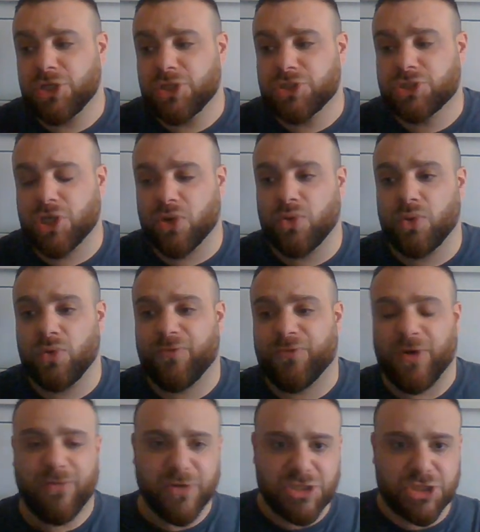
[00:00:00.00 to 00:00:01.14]
So for
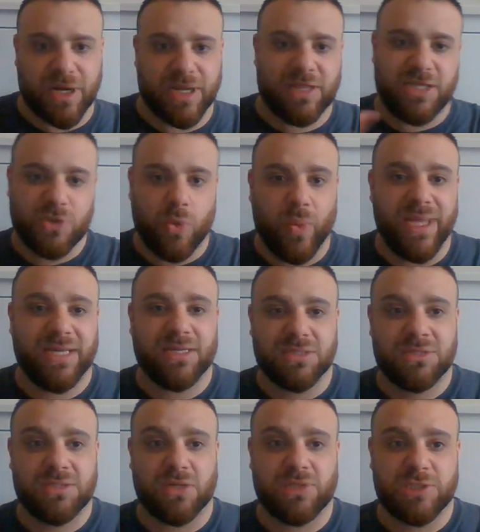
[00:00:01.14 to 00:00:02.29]
every strength, there's a weakness,
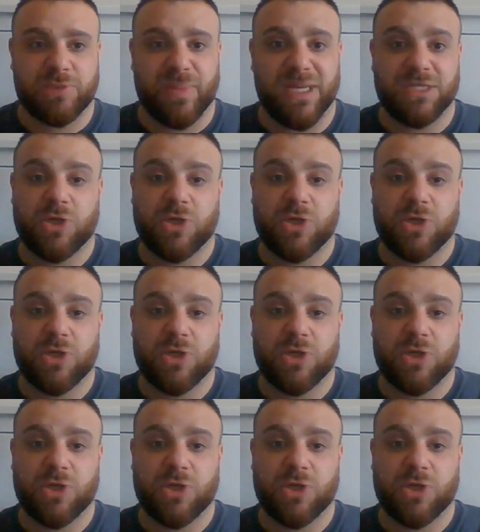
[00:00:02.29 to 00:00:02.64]
so to speak.